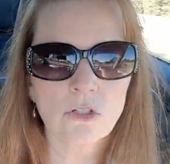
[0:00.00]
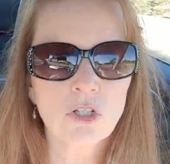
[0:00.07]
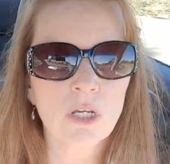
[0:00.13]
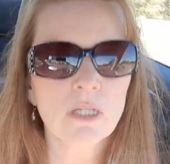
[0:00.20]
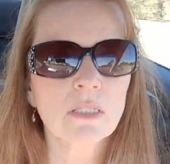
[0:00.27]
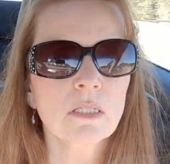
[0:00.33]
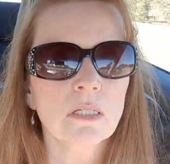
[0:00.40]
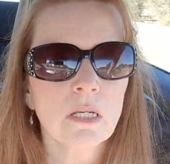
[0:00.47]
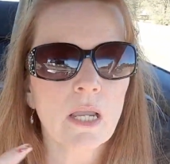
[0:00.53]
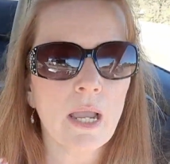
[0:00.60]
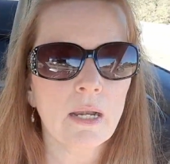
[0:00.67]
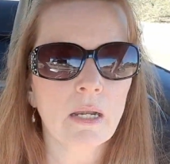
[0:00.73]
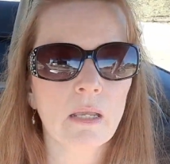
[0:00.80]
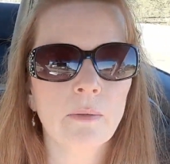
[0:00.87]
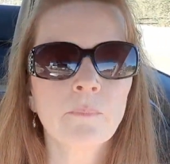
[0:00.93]
just to
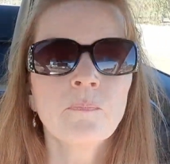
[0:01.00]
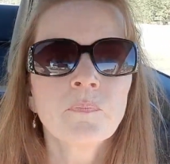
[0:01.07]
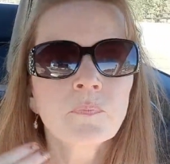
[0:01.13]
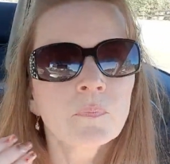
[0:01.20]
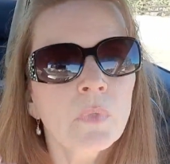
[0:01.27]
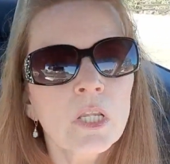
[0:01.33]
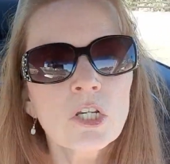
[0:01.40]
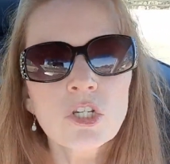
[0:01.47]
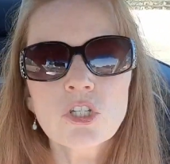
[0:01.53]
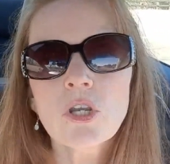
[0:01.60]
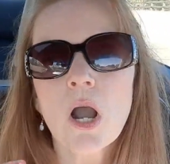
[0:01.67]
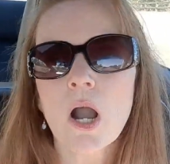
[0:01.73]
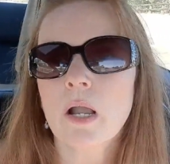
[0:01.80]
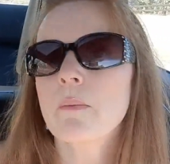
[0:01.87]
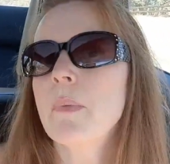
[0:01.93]
kind of
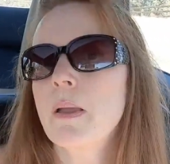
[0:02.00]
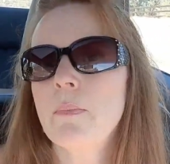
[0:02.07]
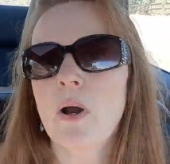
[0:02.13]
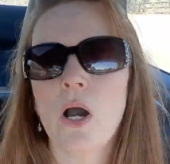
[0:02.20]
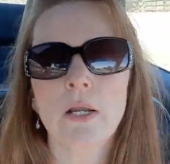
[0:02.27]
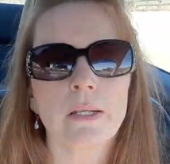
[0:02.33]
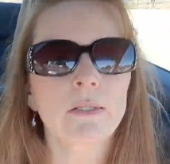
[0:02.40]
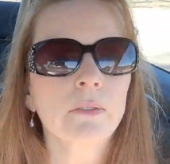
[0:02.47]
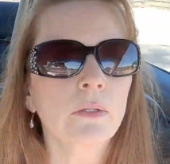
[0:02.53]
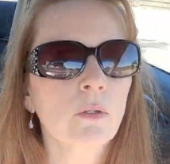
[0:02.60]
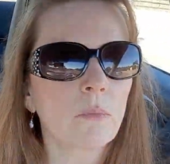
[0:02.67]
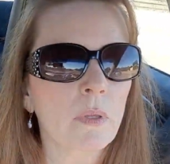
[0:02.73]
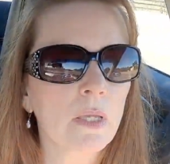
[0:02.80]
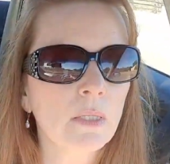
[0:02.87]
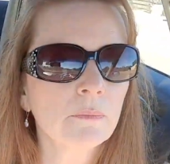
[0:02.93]
shock my body a little
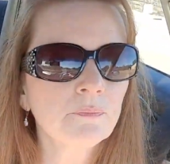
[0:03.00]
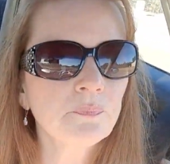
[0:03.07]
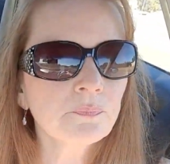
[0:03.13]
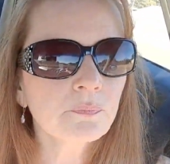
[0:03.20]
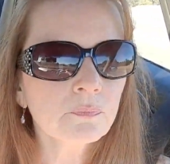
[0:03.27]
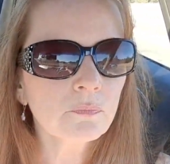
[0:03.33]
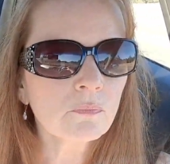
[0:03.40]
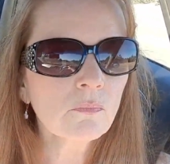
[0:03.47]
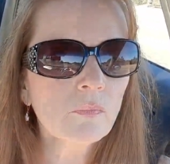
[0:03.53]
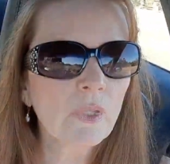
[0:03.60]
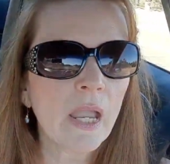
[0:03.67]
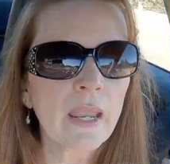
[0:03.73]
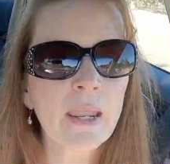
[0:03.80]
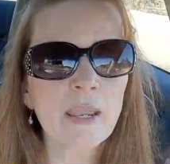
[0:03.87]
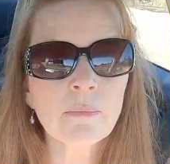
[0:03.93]
bit.
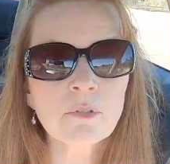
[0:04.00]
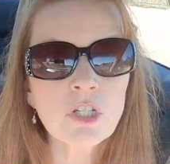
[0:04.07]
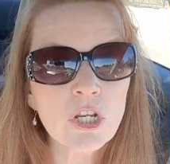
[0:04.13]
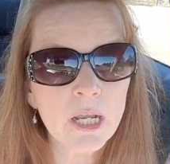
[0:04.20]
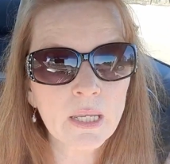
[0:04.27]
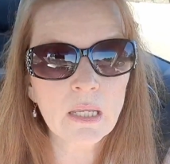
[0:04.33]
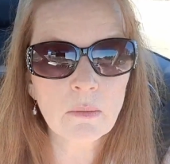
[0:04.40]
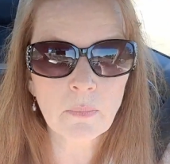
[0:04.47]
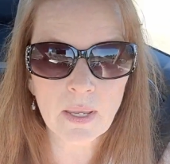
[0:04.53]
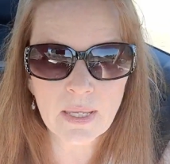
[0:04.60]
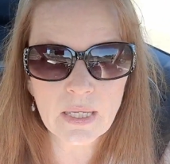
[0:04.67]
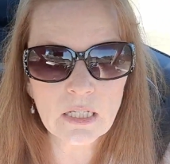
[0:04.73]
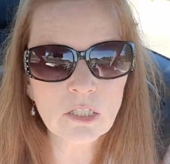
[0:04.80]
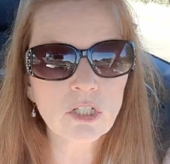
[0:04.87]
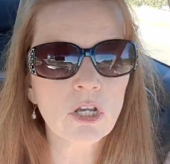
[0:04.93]
I am checking my
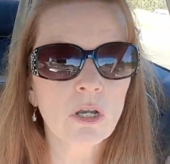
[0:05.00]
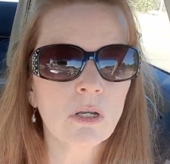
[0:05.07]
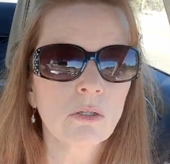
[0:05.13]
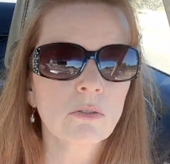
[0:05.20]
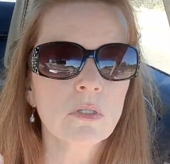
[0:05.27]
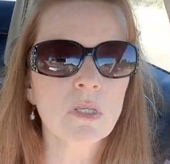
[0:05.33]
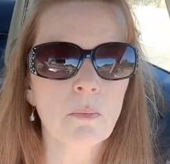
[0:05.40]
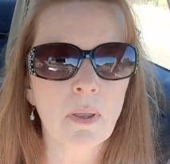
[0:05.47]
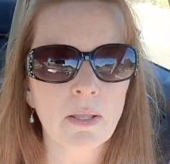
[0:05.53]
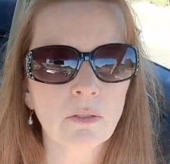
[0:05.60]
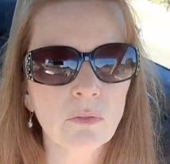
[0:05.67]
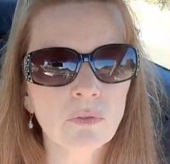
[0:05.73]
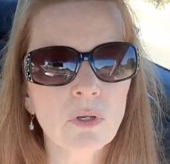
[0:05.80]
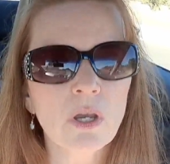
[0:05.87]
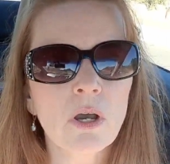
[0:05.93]
ketones and my
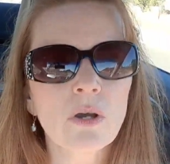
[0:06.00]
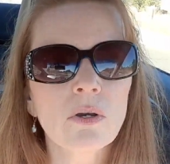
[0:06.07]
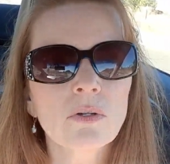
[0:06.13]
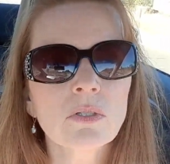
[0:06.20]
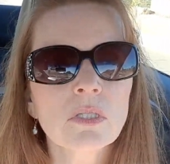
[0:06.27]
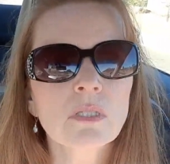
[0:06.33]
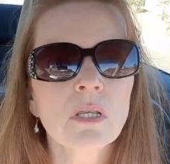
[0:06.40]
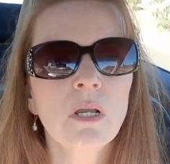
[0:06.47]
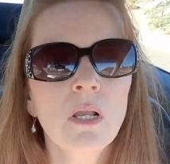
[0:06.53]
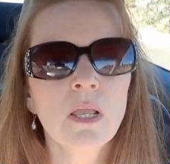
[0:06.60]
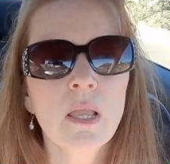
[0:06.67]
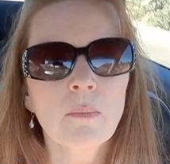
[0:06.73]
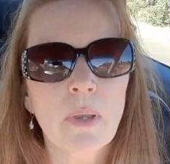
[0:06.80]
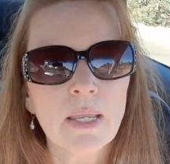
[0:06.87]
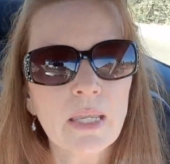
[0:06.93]
glucose.
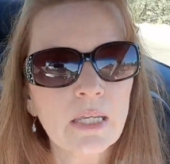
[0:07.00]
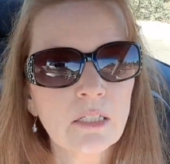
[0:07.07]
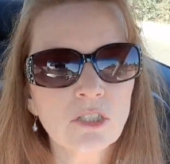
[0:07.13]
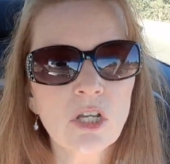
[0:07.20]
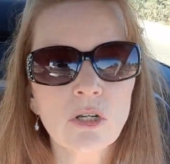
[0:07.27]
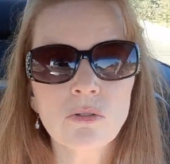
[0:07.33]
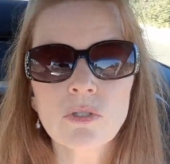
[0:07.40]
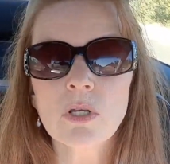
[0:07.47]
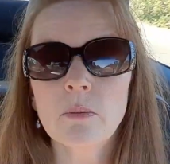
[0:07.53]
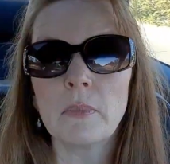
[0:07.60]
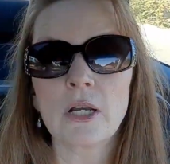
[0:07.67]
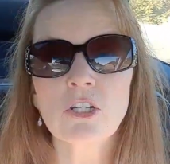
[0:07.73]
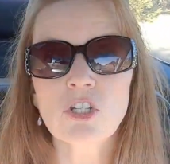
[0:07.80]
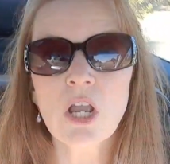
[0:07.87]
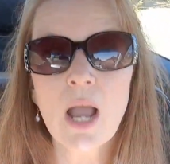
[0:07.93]
My ketones are
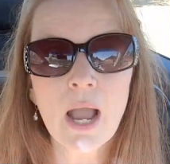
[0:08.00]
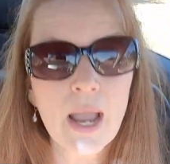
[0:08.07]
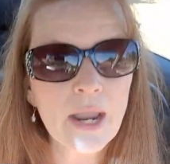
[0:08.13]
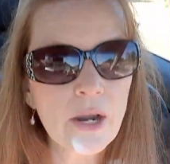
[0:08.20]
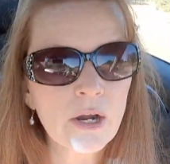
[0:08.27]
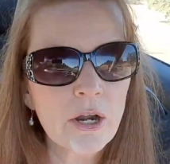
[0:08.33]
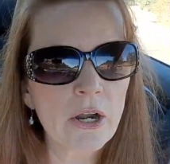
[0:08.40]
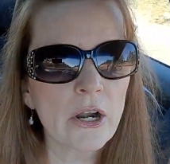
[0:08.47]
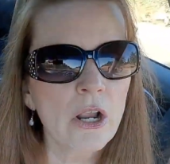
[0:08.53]
much higher.